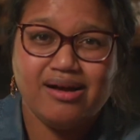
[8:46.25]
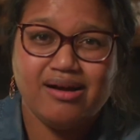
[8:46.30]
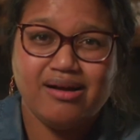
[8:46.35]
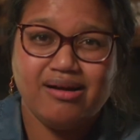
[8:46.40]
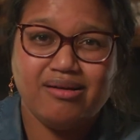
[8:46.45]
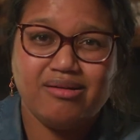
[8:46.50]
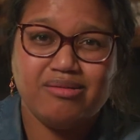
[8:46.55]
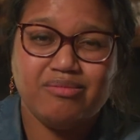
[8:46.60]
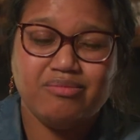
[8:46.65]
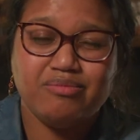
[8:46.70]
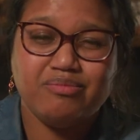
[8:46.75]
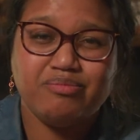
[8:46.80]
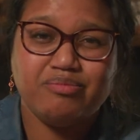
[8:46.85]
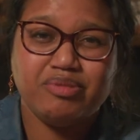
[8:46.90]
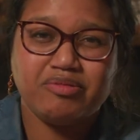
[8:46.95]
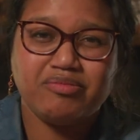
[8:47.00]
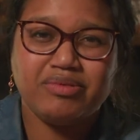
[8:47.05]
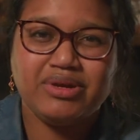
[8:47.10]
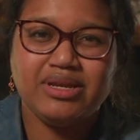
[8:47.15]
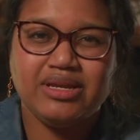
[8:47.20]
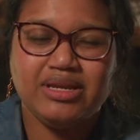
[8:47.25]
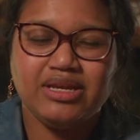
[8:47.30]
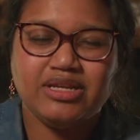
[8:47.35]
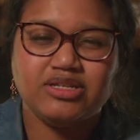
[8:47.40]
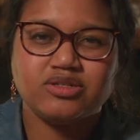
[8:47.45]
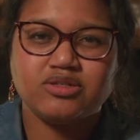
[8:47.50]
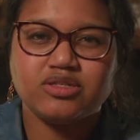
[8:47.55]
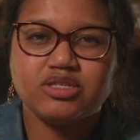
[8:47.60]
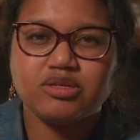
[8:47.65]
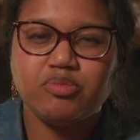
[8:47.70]
But we
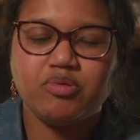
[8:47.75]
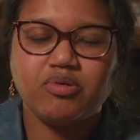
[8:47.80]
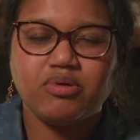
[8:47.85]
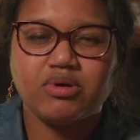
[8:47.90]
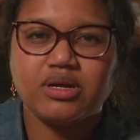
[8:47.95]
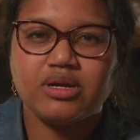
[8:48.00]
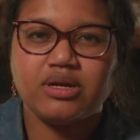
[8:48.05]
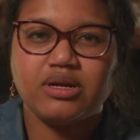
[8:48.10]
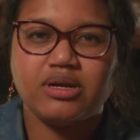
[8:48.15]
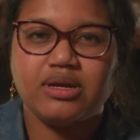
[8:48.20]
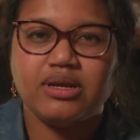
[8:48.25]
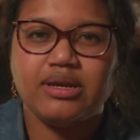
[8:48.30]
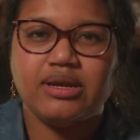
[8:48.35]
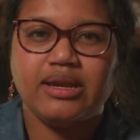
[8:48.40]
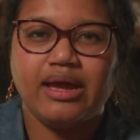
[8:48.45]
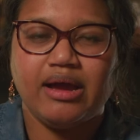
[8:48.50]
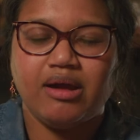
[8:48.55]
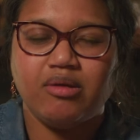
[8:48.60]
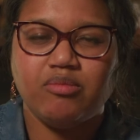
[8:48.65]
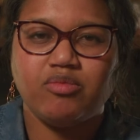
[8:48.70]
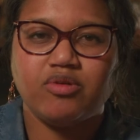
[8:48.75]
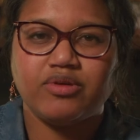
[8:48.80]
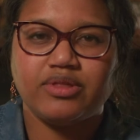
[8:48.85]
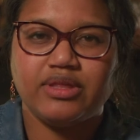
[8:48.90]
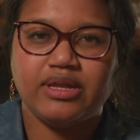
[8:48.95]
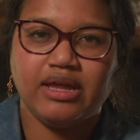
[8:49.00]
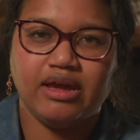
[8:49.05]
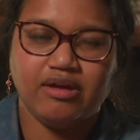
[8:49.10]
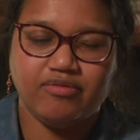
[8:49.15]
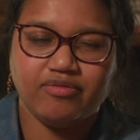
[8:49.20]
need your support now more
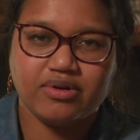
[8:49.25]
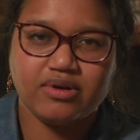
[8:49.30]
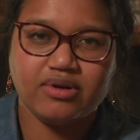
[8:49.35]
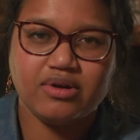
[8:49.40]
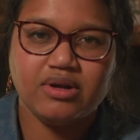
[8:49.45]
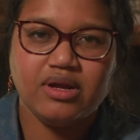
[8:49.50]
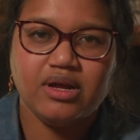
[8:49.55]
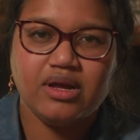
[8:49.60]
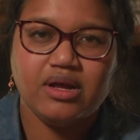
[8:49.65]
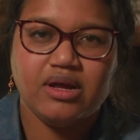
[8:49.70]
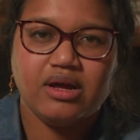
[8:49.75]
than ever